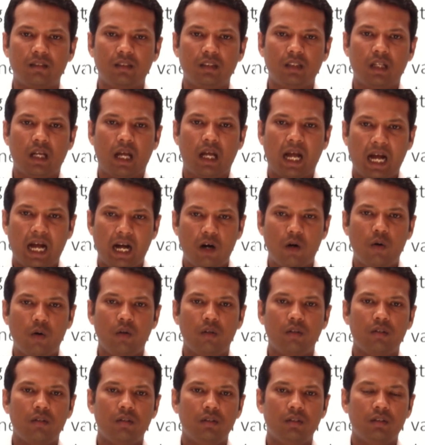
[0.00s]

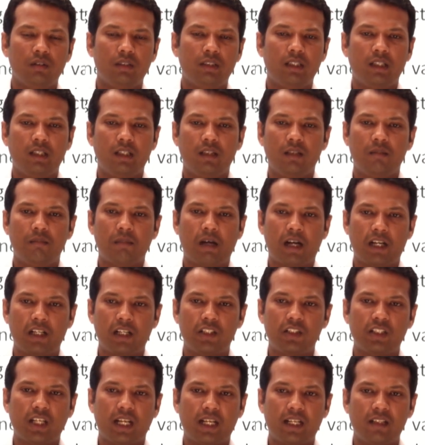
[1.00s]
how the
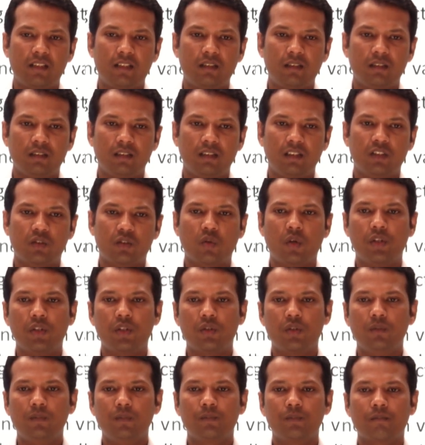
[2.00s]
marketing channel is going
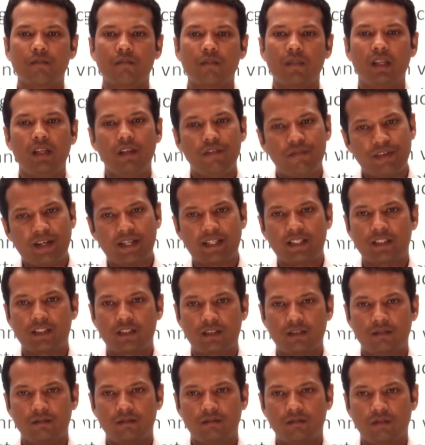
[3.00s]
to affect.
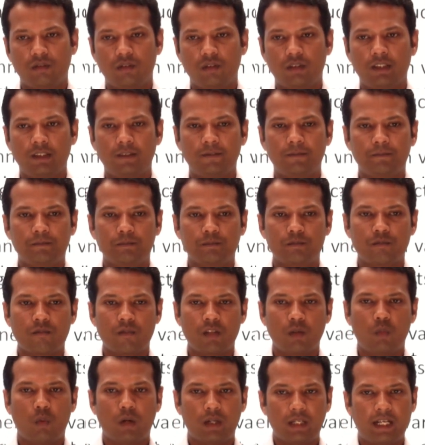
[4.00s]
Okay,
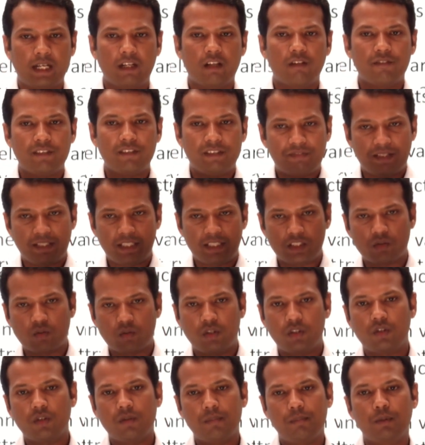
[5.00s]
what kind of effect is
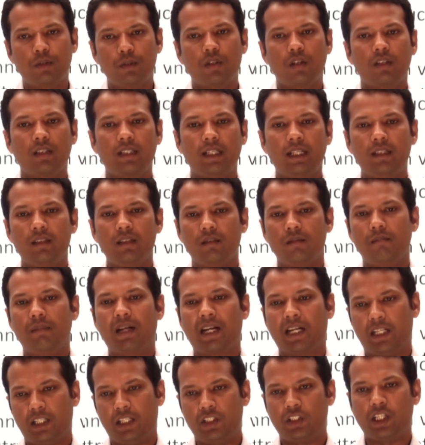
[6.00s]
going to put on that
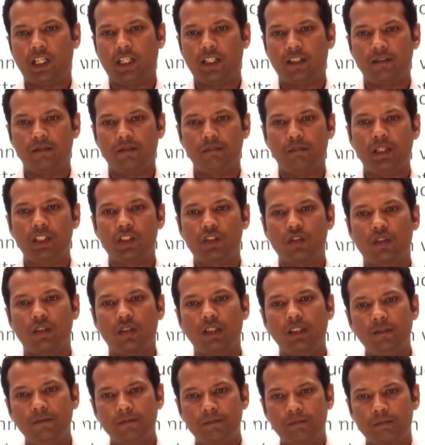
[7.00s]
marketing channel based on
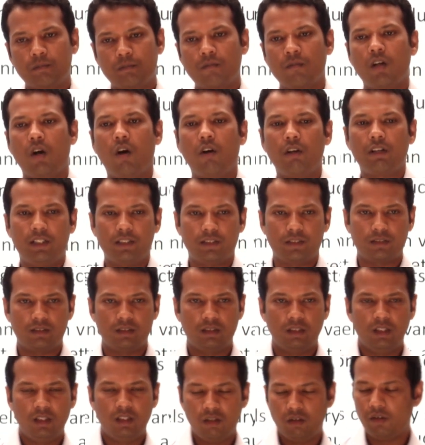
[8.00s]
the audience.
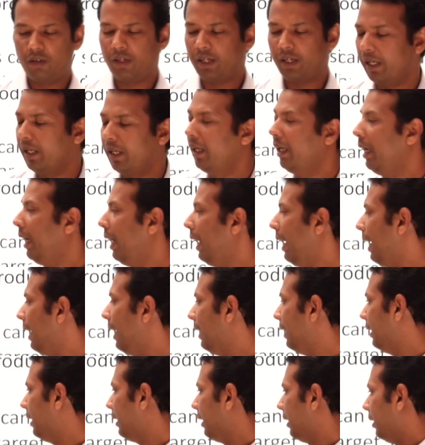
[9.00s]
Okay,
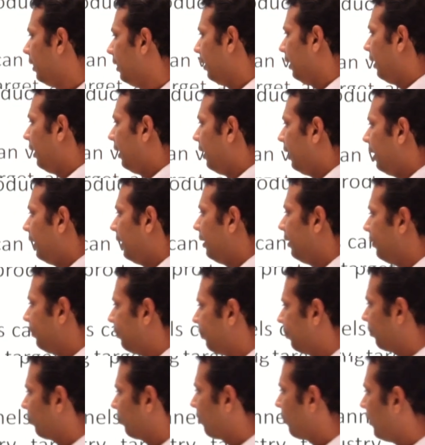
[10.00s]
and
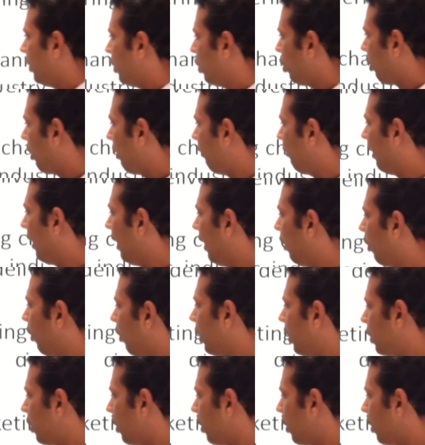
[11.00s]
geographical location